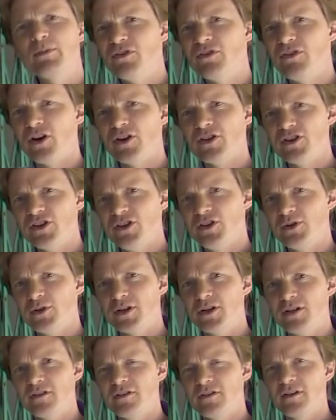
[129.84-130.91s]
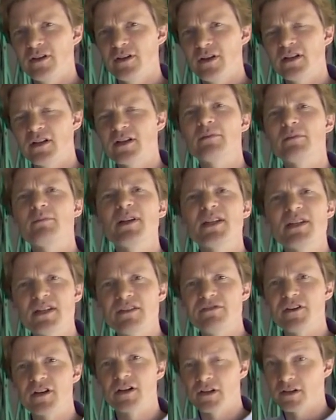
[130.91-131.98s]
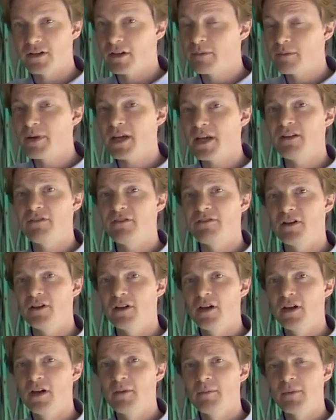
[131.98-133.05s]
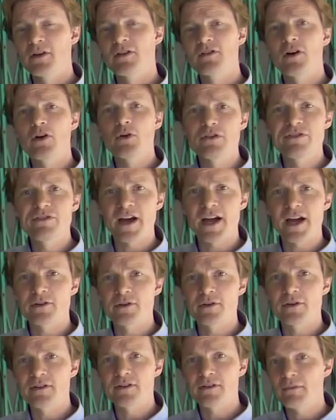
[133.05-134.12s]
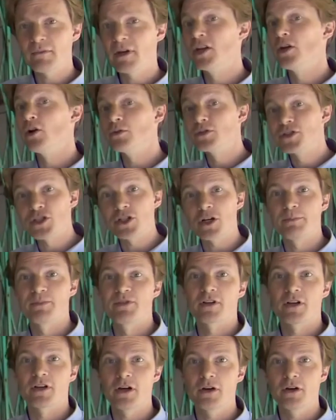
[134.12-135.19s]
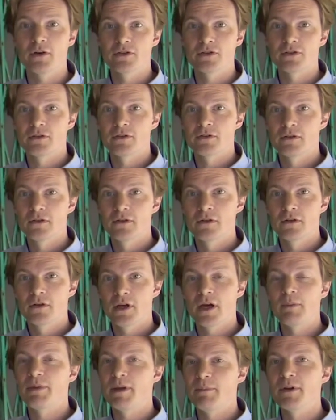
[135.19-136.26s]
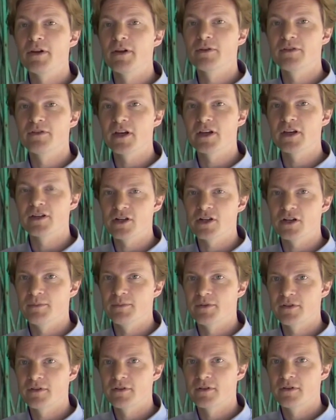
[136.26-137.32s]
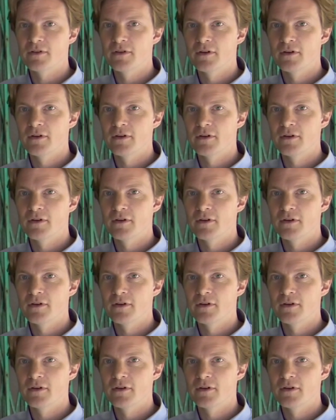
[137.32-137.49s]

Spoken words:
move on to new goods, it can be difficult and painful because old factories and old shops close and people lose their jobs.